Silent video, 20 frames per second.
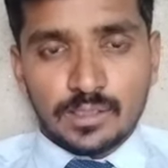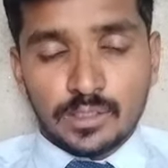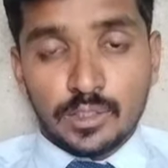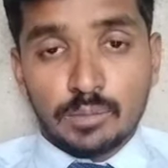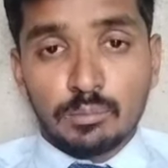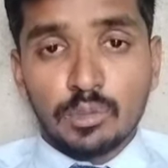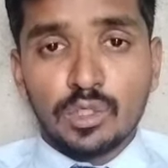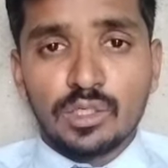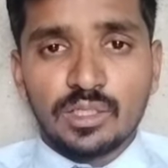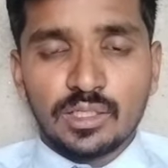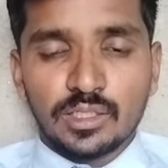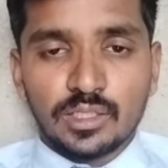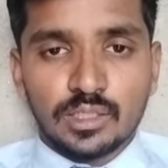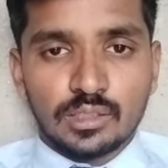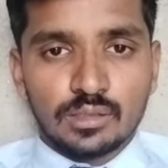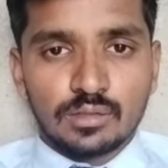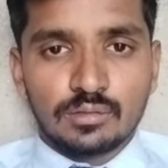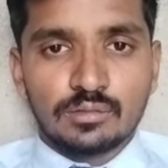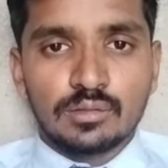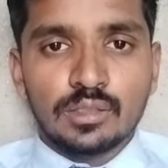human
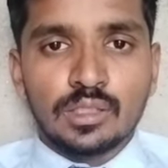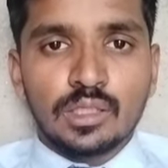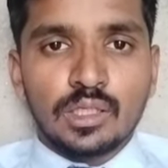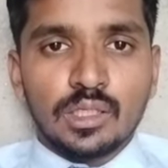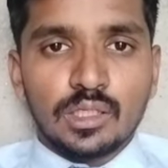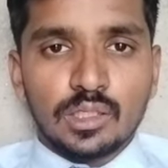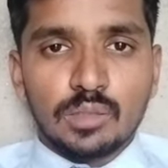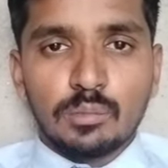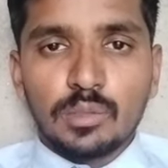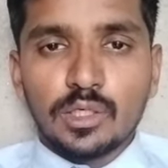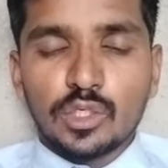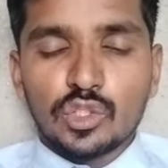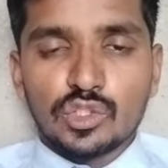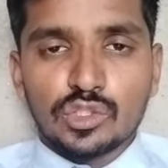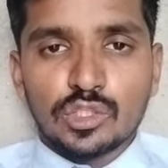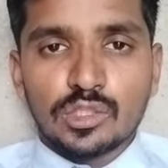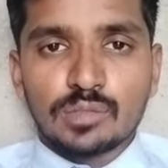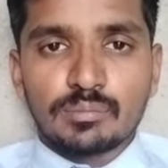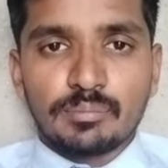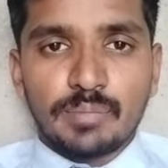
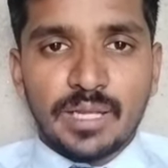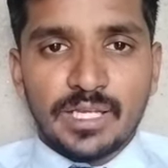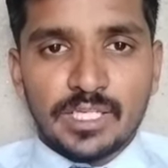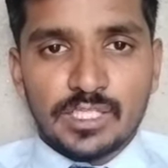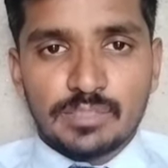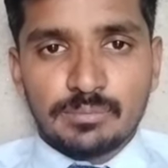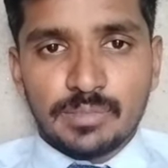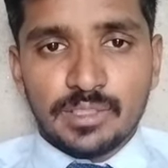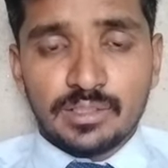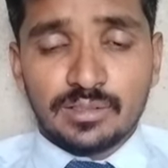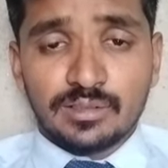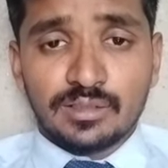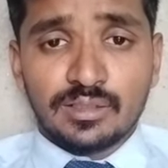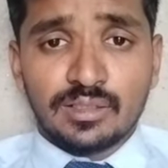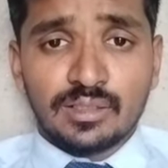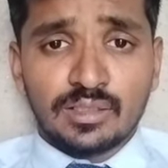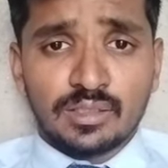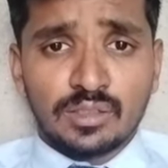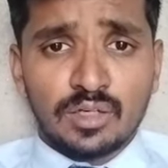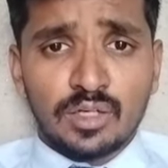resource management
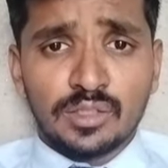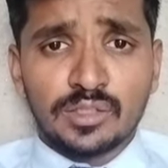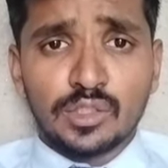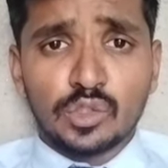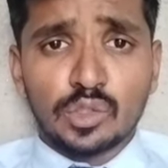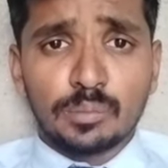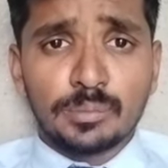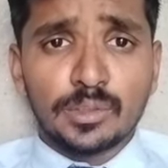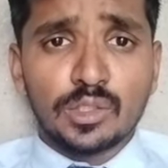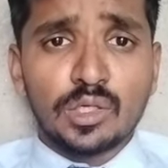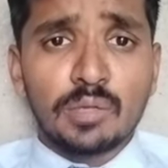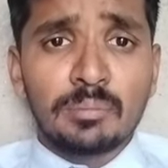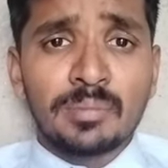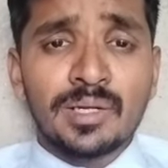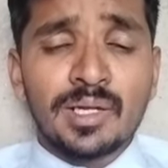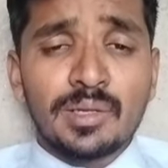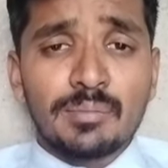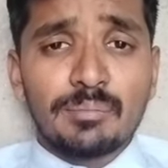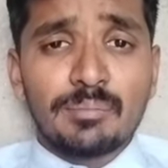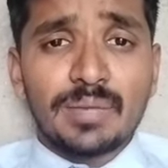on the topic of
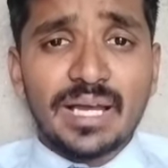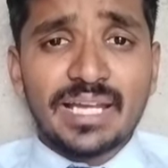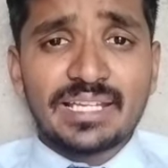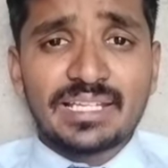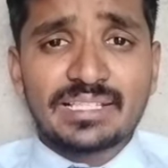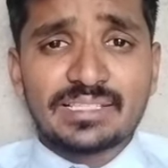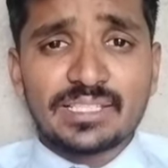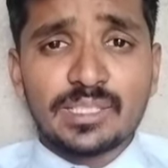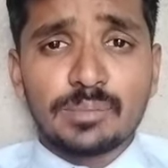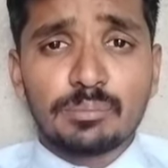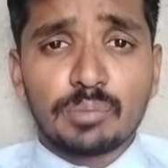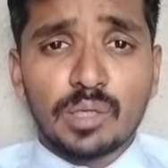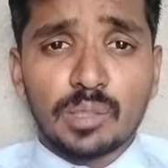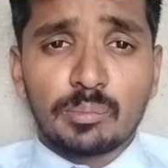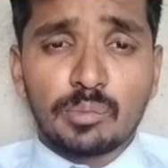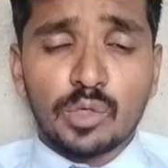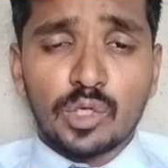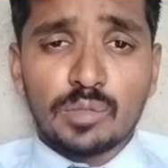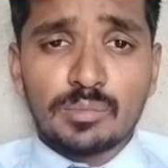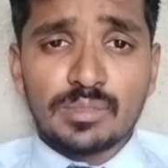bias in
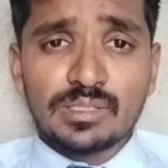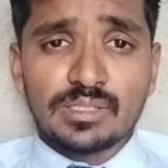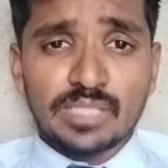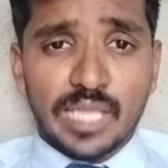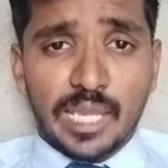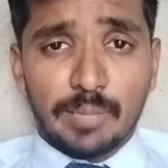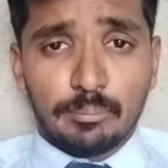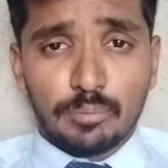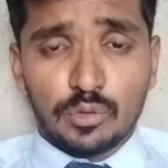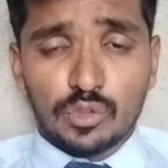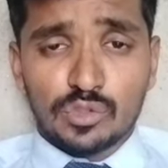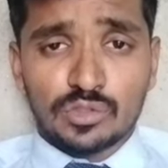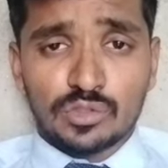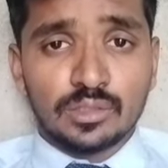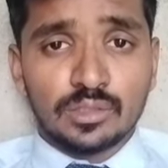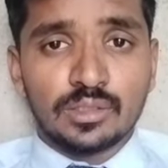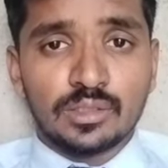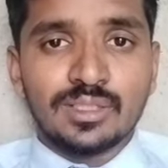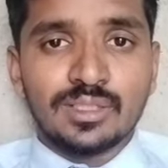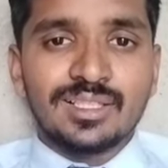performance
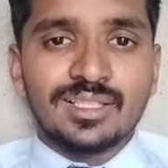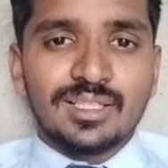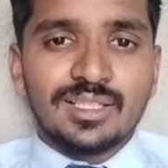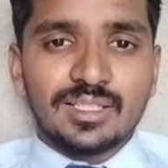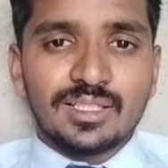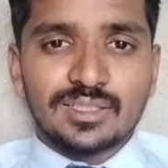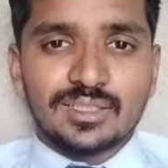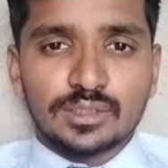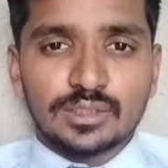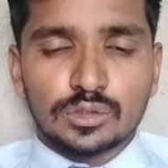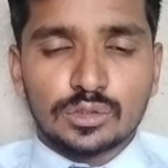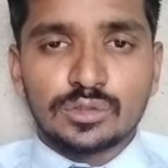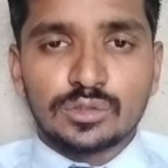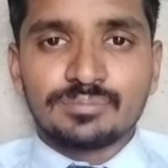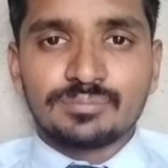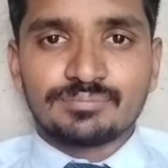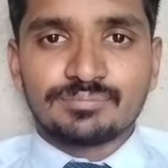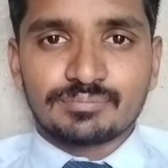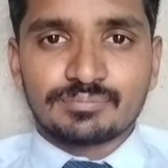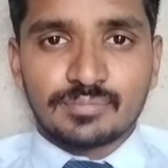appraisal.
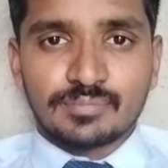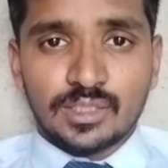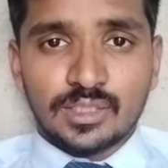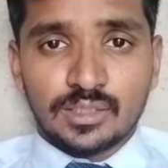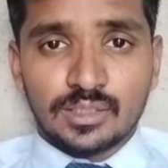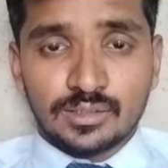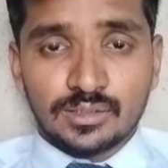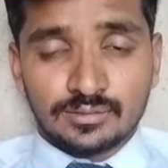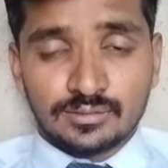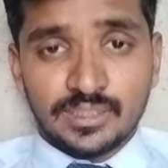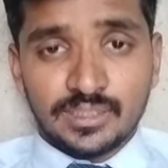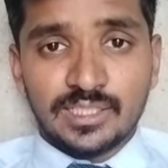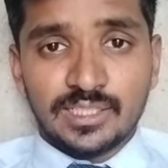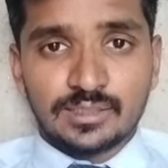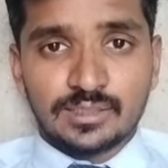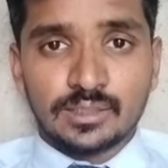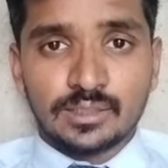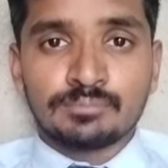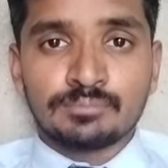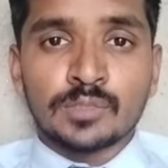
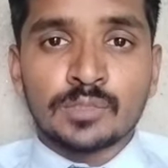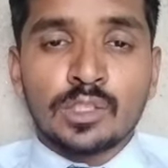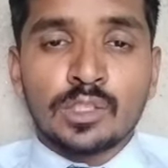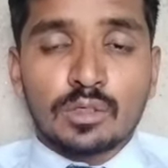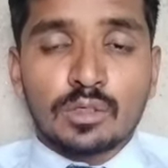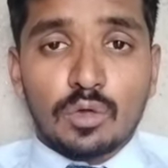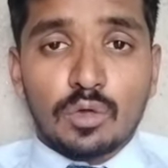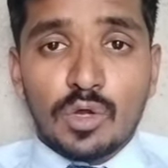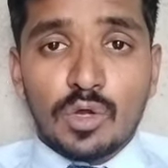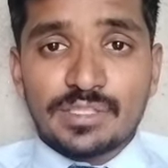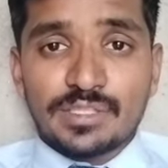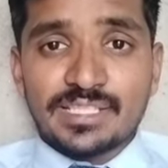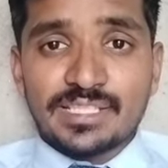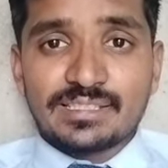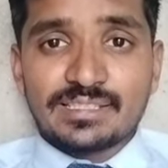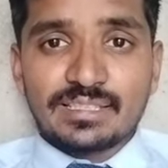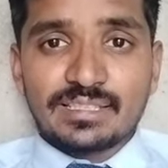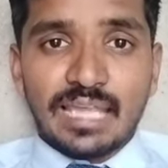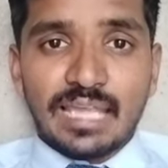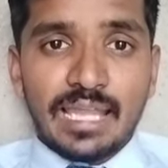That's
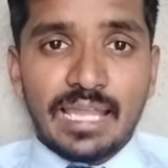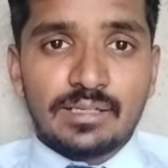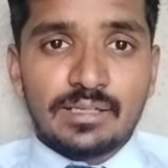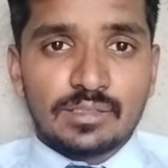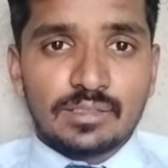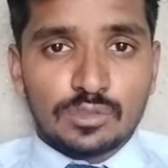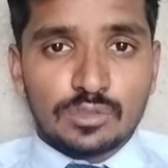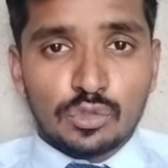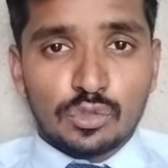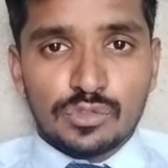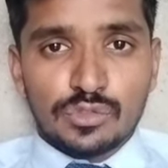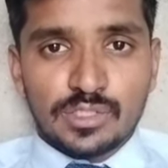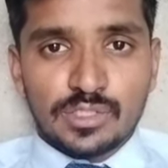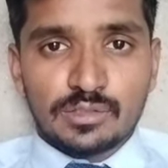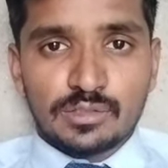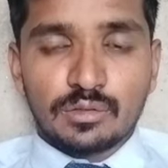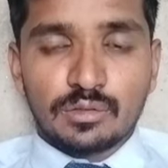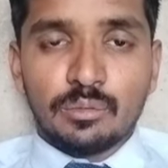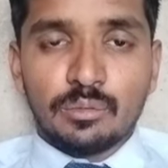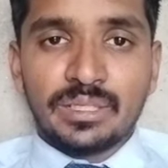causes and
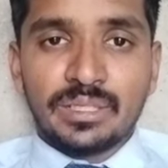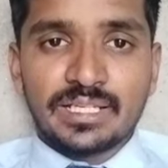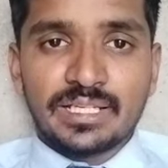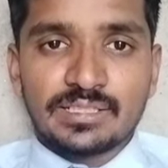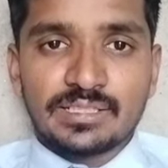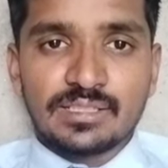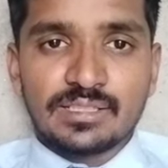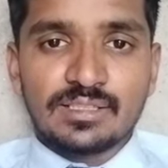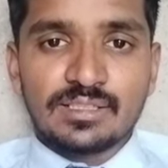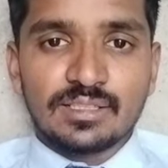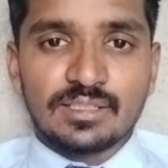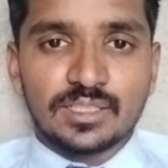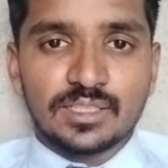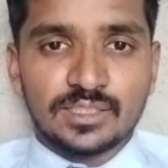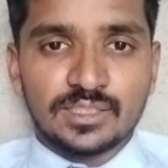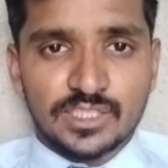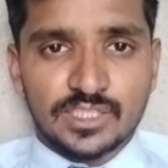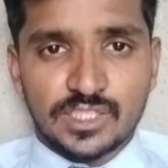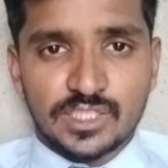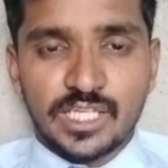solutions variation
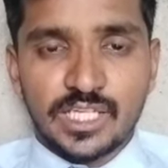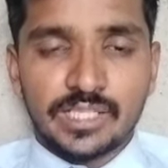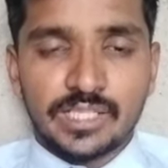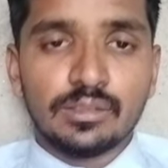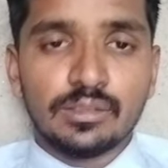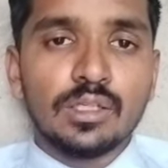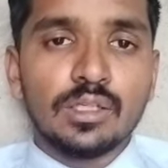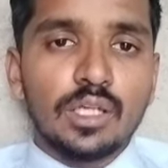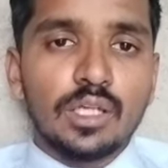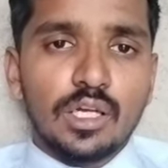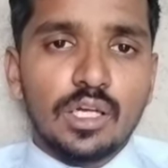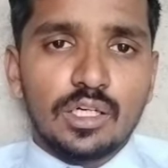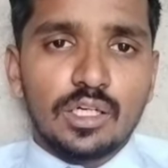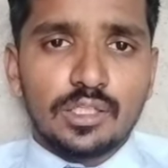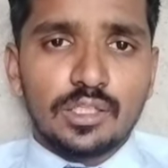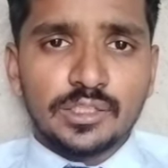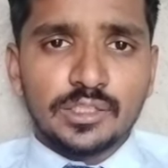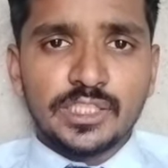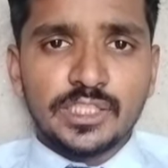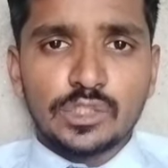69.
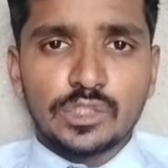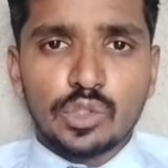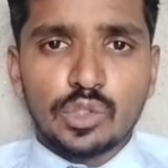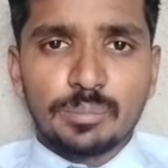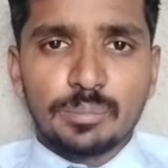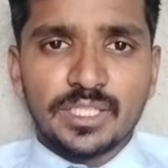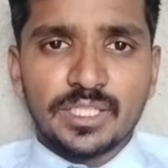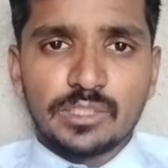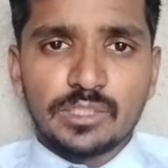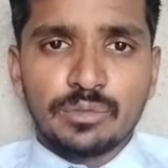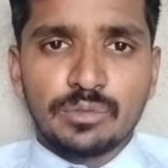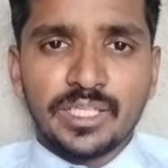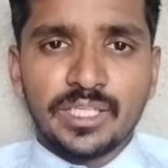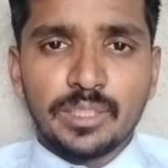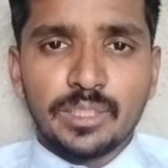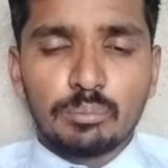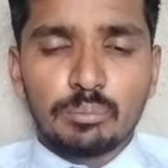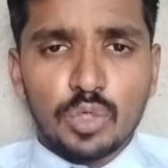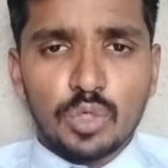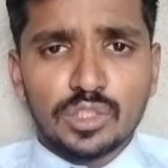This topic is
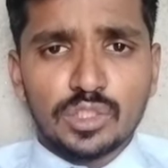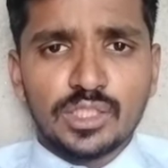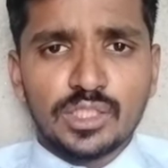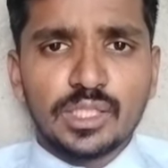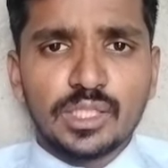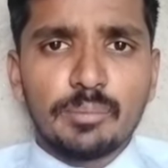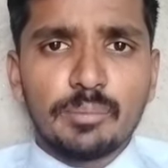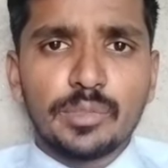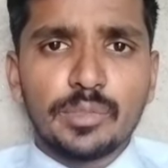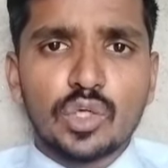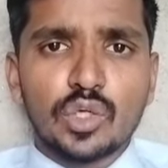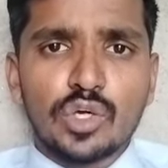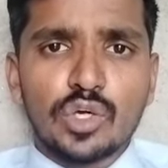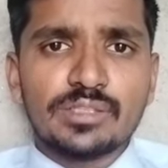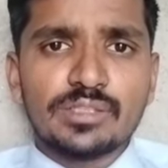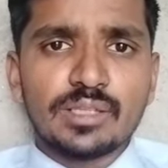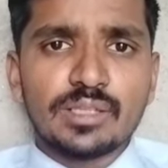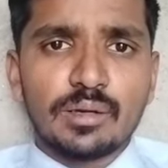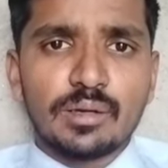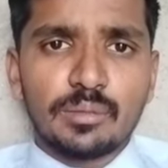very important
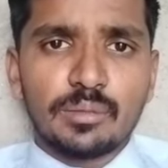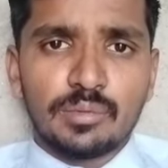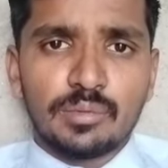because